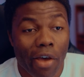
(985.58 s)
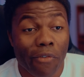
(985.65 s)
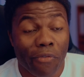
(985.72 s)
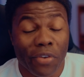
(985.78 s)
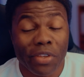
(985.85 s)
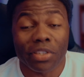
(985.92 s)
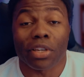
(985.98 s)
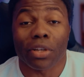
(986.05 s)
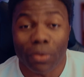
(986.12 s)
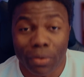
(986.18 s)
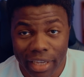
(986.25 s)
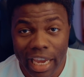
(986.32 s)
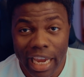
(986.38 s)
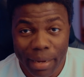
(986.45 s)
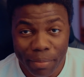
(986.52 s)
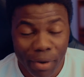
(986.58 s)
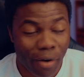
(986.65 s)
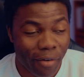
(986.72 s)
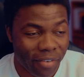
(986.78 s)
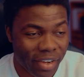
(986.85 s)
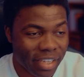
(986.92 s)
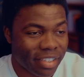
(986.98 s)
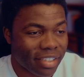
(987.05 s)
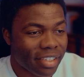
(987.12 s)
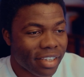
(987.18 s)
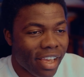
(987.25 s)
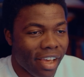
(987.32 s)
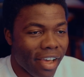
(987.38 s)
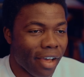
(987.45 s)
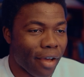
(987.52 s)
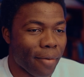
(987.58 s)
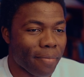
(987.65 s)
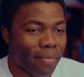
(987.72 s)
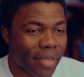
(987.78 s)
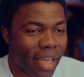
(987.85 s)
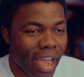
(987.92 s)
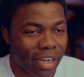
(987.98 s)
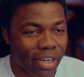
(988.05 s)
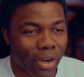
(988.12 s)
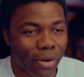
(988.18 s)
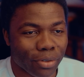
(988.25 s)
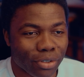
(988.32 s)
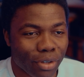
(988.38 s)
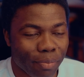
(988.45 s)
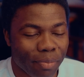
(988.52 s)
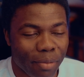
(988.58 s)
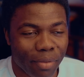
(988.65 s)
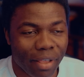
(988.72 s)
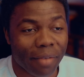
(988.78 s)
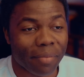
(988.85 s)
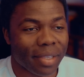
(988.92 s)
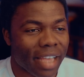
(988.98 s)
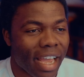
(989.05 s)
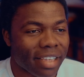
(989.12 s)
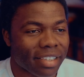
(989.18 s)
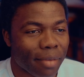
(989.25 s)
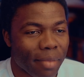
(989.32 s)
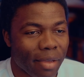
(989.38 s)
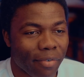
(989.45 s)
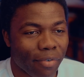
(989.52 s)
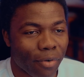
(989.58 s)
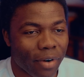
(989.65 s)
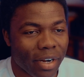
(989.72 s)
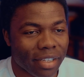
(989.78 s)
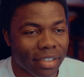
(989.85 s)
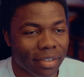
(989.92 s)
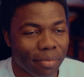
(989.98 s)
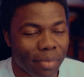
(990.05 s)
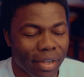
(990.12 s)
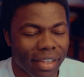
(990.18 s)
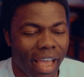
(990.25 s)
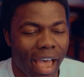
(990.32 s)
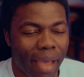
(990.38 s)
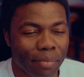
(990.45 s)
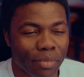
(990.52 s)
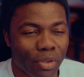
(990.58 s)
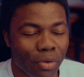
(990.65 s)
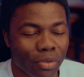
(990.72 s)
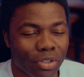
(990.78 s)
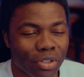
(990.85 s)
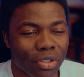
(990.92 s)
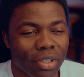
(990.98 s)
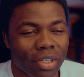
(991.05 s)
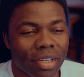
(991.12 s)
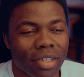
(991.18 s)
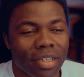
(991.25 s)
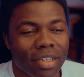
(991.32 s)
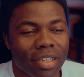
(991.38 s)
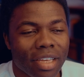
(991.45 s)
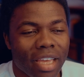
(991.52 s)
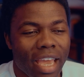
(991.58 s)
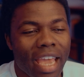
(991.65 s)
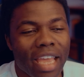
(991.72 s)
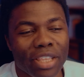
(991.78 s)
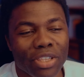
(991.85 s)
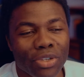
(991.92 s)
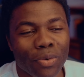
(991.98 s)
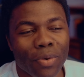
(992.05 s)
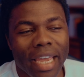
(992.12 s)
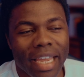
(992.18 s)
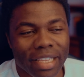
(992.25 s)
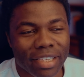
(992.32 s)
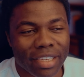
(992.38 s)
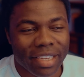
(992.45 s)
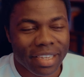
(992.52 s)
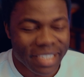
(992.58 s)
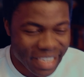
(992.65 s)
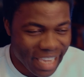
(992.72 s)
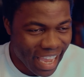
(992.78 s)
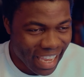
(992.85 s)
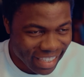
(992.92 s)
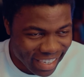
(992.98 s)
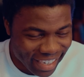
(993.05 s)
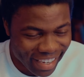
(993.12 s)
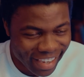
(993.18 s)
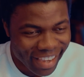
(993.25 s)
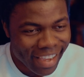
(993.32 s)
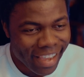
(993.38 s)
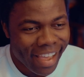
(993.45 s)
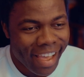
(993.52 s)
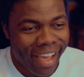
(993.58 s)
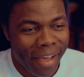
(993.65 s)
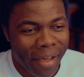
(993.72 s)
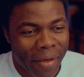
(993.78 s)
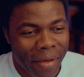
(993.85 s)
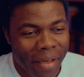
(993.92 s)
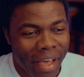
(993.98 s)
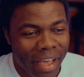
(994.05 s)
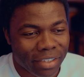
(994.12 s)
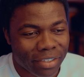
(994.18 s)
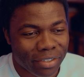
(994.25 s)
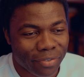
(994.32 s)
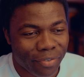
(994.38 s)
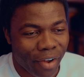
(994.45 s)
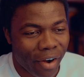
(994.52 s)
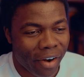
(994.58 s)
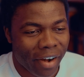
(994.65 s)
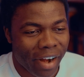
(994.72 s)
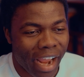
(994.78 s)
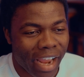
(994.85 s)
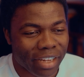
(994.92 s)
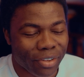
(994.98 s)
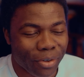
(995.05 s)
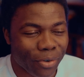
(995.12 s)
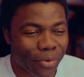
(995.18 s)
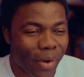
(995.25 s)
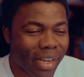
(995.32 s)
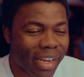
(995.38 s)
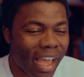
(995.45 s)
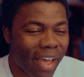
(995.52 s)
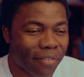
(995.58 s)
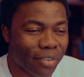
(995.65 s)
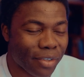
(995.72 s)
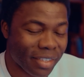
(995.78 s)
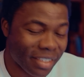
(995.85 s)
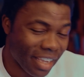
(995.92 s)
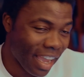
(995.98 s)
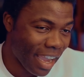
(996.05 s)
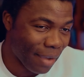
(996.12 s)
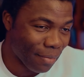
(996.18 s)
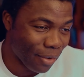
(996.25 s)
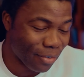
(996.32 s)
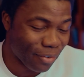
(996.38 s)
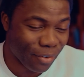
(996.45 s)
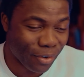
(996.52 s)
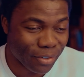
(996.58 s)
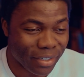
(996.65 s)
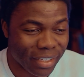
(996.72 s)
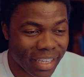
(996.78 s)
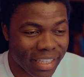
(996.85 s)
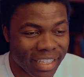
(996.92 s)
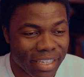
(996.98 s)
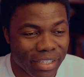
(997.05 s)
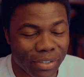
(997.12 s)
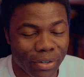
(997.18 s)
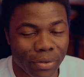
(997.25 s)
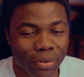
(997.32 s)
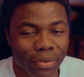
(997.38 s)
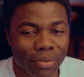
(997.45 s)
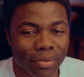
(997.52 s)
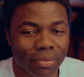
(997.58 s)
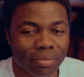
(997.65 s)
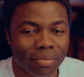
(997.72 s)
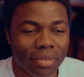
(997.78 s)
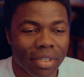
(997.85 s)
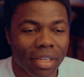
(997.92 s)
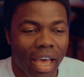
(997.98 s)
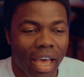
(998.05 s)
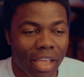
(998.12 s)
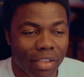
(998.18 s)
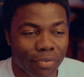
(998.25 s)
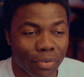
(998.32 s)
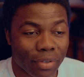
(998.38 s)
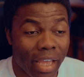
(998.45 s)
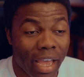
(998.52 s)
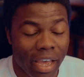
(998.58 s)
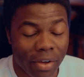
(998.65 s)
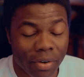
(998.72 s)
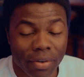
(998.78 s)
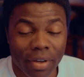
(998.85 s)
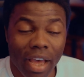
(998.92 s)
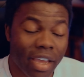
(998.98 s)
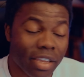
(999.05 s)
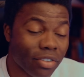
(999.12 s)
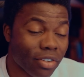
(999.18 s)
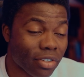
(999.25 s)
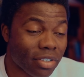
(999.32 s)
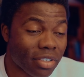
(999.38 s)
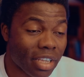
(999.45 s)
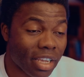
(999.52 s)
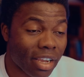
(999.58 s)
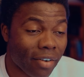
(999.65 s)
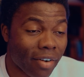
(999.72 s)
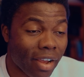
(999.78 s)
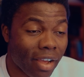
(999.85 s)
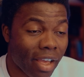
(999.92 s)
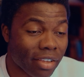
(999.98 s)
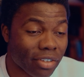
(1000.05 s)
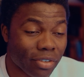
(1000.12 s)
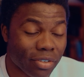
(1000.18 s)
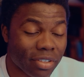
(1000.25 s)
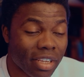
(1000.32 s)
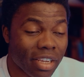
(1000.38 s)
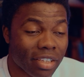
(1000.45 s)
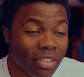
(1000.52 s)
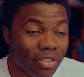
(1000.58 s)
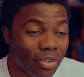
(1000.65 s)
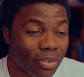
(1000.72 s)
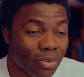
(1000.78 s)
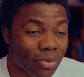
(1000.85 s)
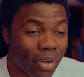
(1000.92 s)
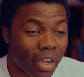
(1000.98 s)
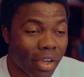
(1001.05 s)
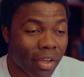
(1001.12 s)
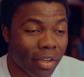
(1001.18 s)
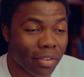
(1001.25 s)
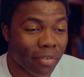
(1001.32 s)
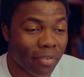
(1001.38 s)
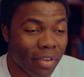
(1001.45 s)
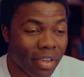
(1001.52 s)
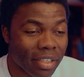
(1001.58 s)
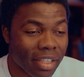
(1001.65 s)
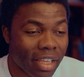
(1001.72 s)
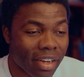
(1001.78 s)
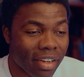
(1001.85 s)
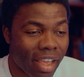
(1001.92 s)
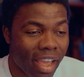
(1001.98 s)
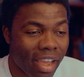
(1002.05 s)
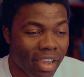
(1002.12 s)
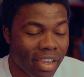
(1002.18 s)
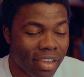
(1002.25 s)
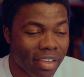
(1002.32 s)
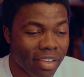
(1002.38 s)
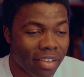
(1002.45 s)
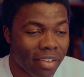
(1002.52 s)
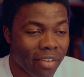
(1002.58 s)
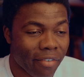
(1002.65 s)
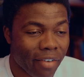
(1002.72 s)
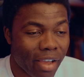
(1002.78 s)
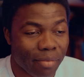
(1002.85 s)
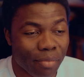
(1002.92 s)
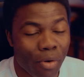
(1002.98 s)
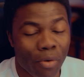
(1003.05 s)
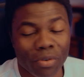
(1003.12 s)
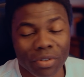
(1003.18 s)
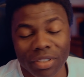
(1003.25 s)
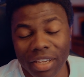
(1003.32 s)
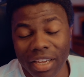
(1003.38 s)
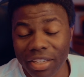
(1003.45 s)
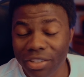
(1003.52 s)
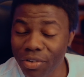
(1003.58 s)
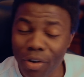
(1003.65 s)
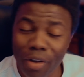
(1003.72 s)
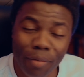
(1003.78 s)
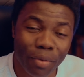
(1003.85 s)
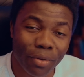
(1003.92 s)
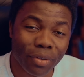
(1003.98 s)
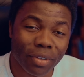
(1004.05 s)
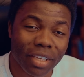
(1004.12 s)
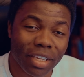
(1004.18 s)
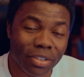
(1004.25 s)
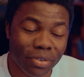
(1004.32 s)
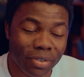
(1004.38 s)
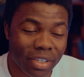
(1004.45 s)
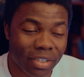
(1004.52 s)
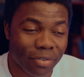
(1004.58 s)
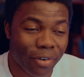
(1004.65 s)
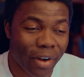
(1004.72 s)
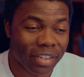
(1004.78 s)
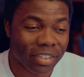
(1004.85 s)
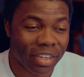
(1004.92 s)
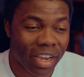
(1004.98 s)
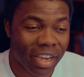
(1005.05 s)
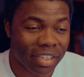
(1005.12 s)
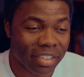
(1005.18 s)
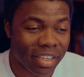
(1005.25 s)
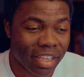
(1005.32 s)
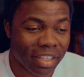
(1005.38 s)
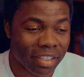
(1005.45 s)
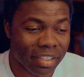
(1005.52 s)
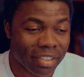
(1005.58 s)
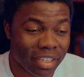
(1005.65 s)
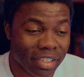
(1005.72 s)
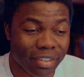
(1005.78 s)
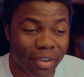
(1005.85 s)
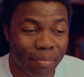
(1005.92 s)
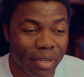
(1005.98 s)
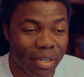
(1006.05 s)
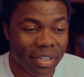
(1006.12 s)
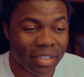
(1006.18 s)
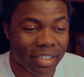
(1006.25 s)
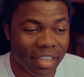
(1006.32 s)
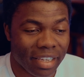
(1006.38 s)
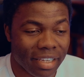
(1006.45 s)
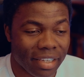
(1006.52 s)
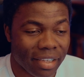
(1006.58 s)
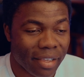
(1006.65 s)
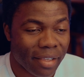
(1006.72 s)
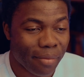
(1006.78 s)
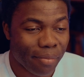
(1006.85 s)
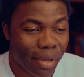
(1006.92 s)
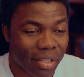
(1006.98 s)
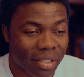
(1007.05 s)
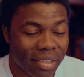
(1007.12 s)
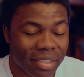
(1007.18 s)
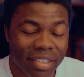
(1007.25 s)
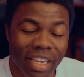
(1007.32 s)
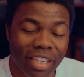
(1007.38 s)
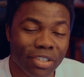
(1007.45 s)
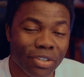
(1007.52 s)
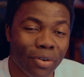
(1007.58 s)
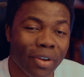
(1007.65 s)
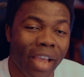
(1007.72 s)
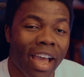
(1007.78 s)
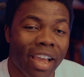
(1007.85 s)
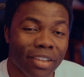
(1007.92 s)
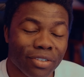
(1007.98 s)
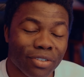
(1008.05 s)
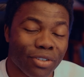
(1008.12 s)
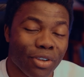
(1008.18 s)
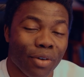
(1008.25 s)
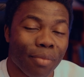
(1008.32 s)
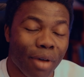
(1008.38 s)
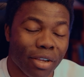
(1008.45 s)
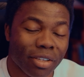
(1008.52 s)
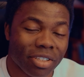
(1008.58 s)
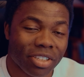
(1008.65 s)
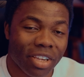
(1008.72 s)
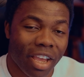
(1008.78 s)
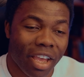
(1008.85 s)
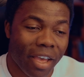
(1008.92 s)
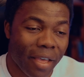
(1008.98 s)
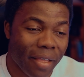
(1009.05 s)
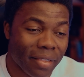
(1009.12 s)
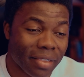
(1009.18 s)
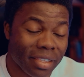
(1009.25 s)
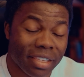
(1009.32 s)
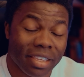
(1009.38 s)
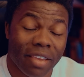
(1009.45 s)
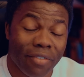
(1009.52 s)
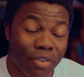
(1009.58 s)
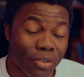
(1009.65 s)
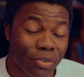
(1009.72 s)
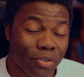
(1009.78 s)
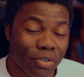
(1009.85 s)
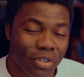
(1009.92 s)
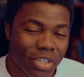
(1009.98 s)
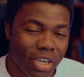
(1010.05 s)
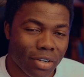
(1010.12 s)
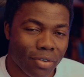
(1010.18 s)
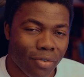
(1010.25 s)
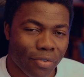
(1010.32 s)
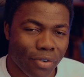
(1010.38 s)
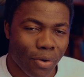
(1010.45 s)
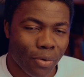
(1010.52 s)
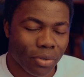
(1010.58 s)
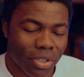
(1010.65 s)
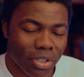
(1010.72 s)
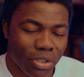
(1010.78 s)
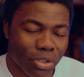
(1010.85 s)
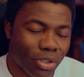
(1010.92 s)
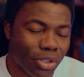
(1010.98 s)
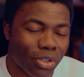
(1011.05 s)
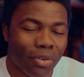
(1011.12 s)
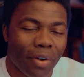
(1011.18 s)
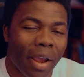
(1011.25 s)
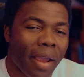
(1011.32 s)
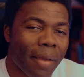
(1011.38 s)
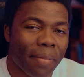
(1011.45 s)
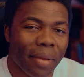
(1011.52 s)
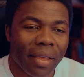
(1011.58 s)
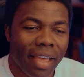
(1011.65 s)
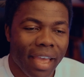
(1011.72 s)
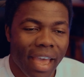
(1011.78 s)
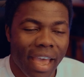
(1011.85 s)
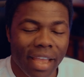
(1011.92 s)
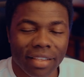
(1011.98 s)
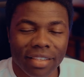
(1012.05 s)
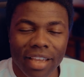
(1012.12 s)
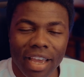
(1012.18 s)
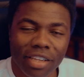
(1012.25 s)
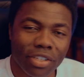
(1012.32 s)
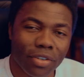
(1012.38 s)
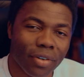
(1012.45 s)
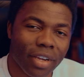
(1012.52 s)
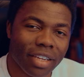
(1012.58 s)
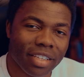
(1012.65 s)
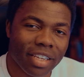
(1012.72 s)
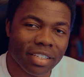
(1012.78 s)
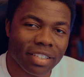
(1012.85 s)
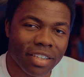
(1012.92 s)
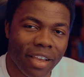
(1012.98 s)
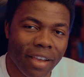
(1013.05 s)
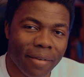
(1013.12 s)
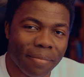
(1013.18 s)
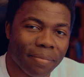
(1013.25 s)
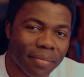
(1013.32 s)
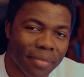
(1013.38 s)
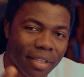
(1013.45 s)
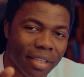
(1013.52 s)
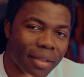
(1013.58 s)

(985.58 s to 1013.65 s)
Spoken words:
a physical game of it. I know some people have been asking me for it, but I'm not into it yet. As far, I don't quite have the time, unfortunately, so as for now, I just stick to the thing that I find most enjoyable into this franchise and this community. But thank you guys so much, and if you're new to the channel, of course, subscribe, and I see you guys next time.